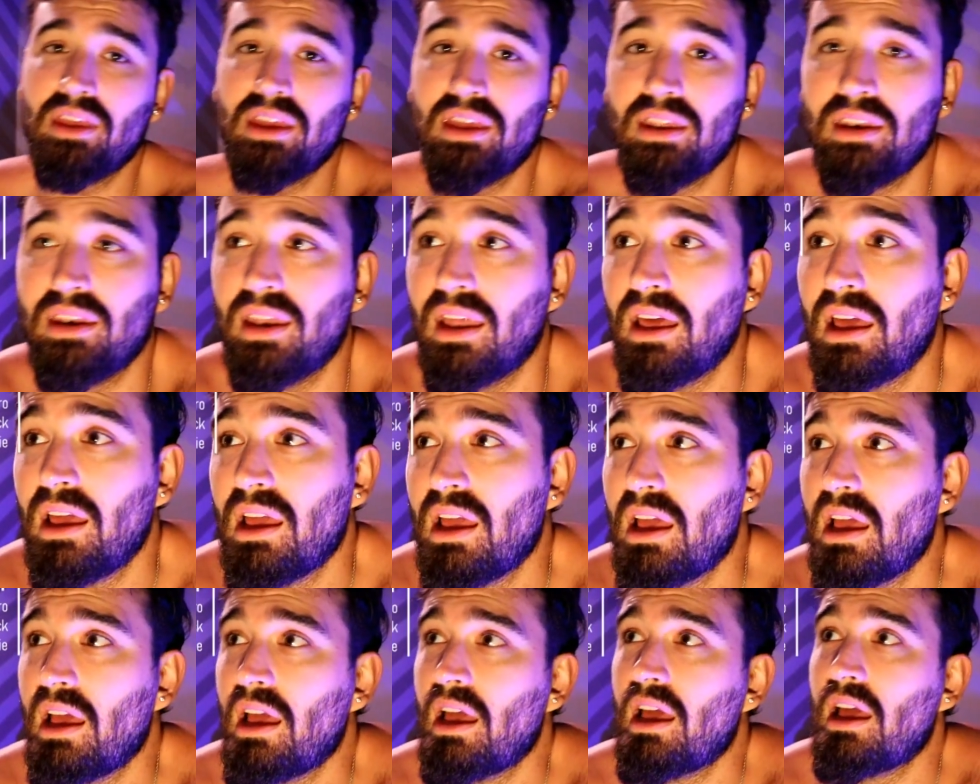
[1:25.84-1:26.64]
then
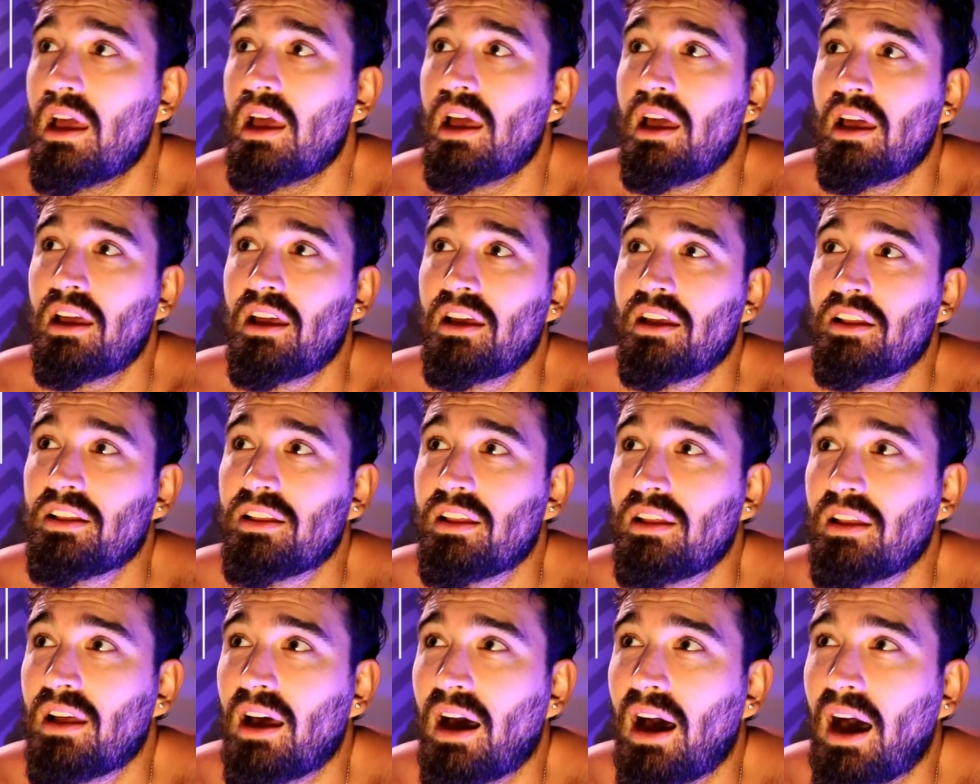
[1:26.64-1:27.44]

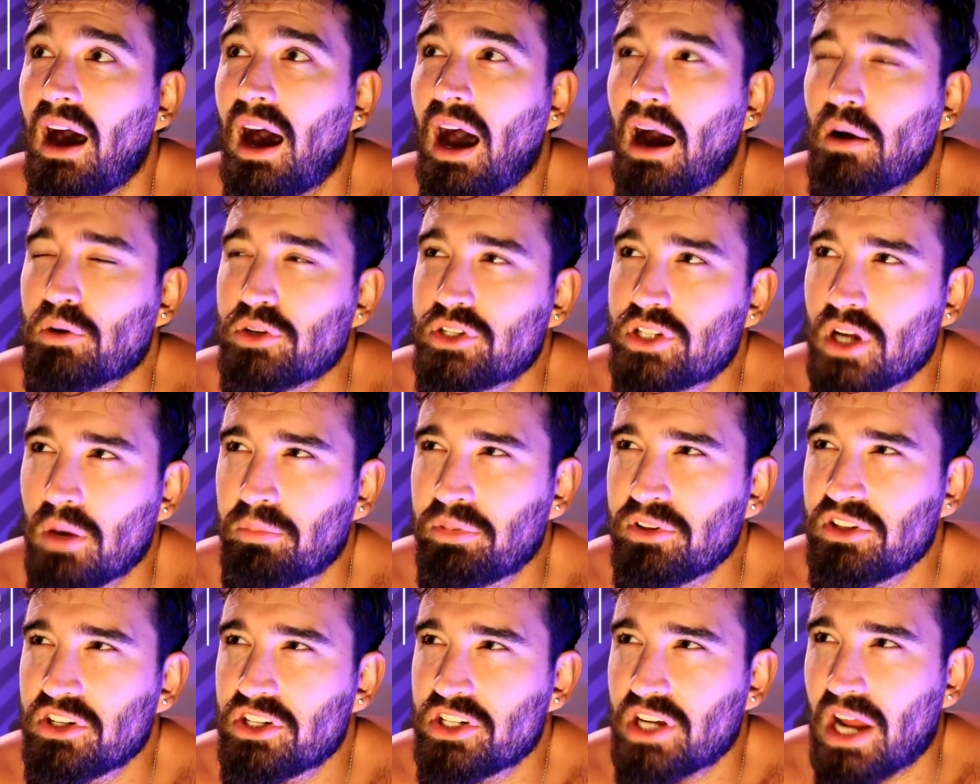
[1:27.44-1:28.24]
I would
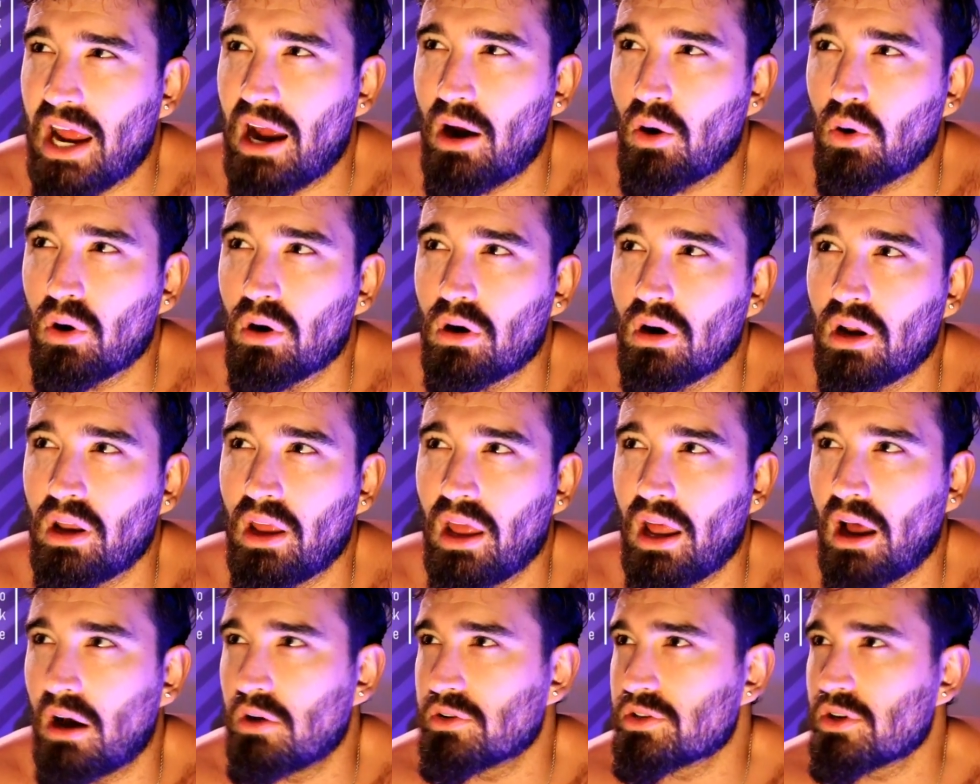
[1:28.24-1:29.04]
jump in the shower.
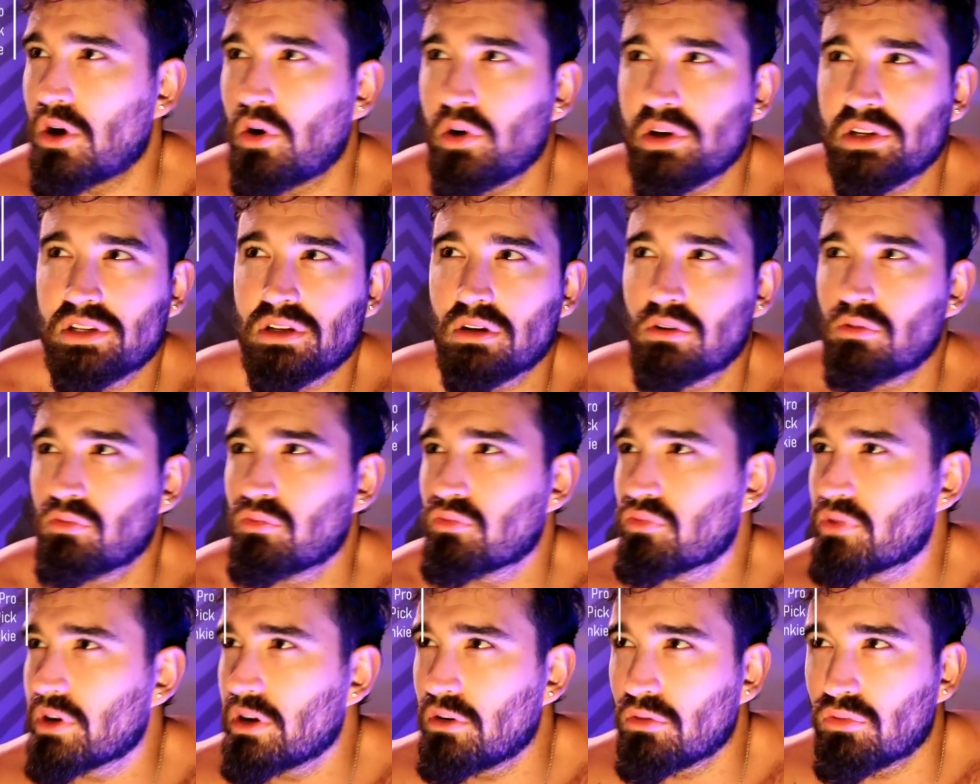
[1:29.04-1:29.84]
I was always in a
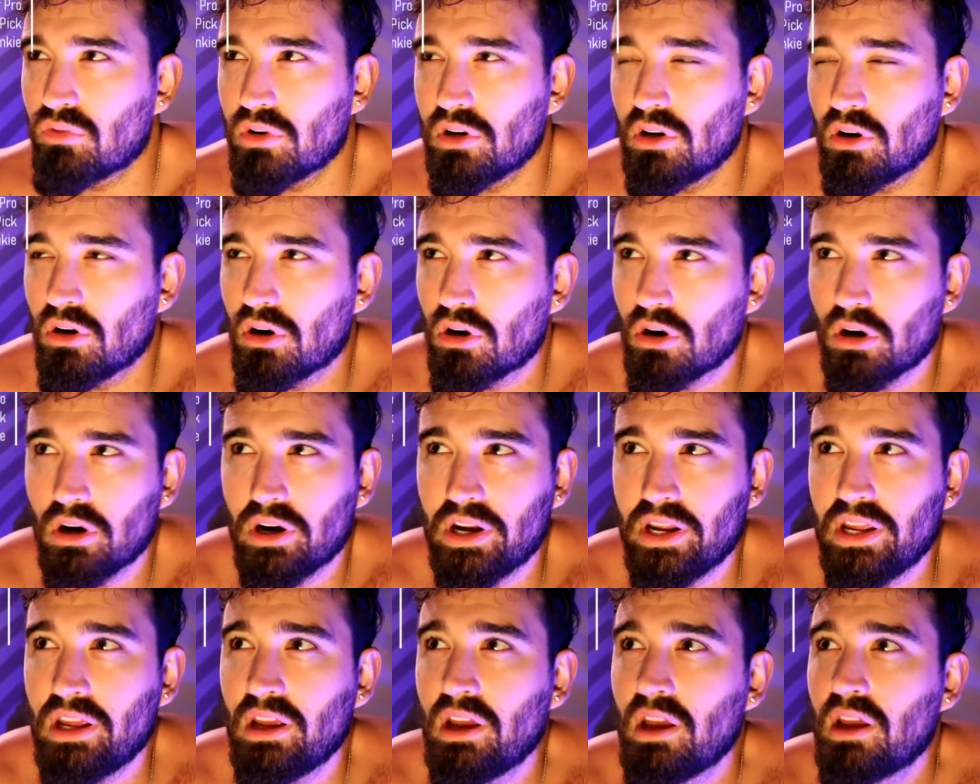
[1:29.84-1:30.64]
real, real
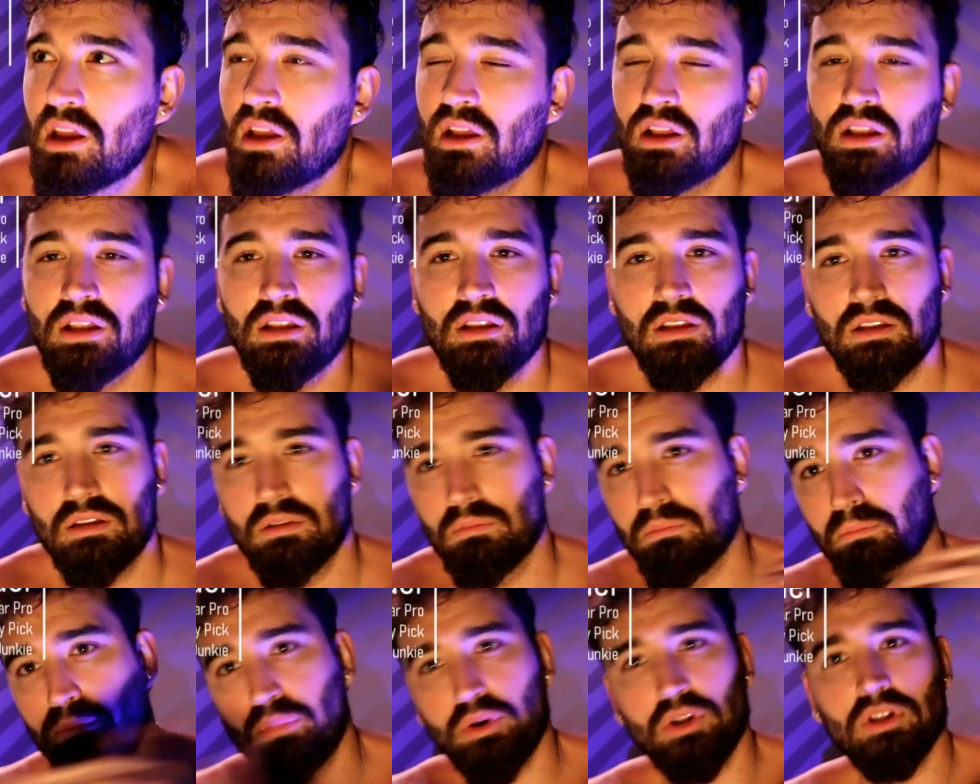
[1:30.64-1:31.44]
hurry
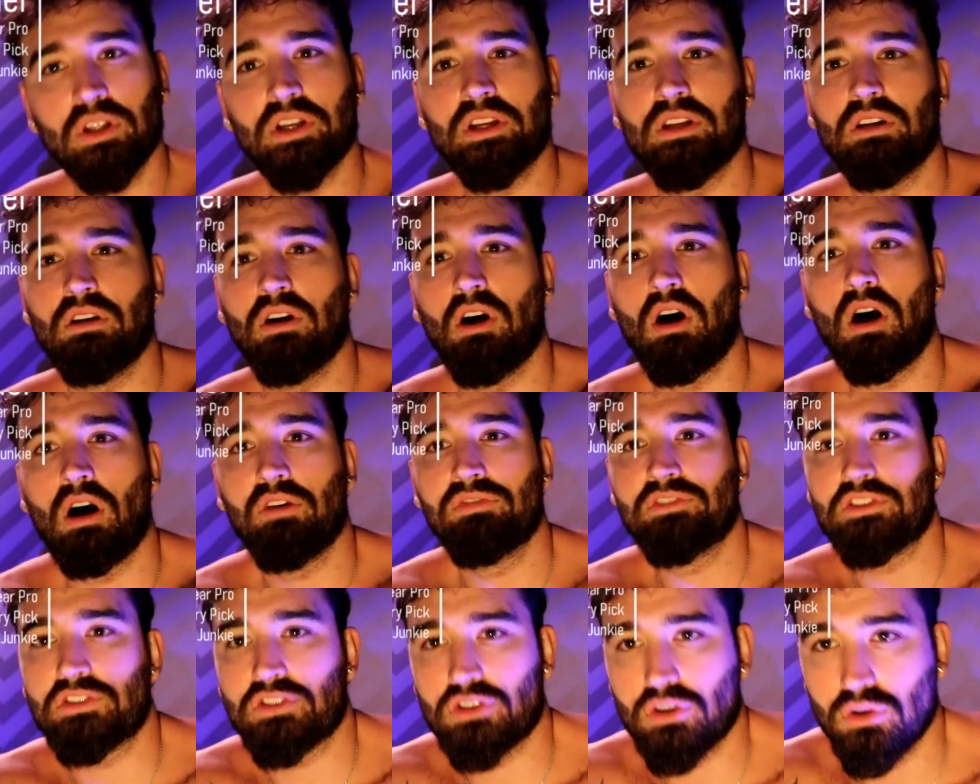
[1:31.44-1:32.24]
bullet
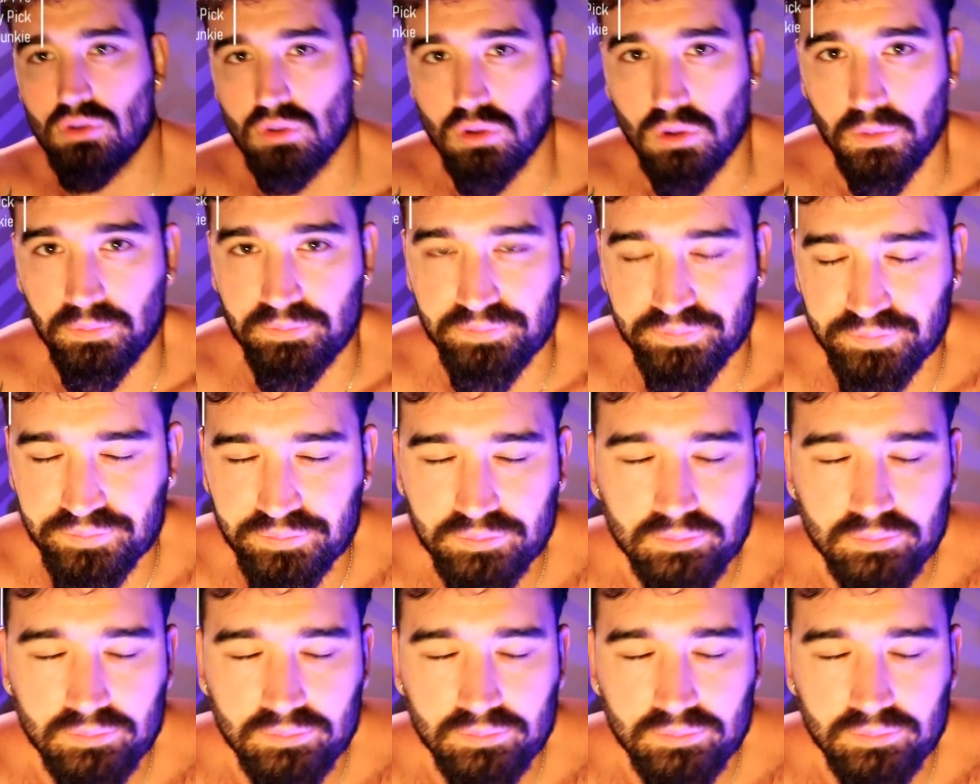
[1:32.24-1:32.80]
off to school.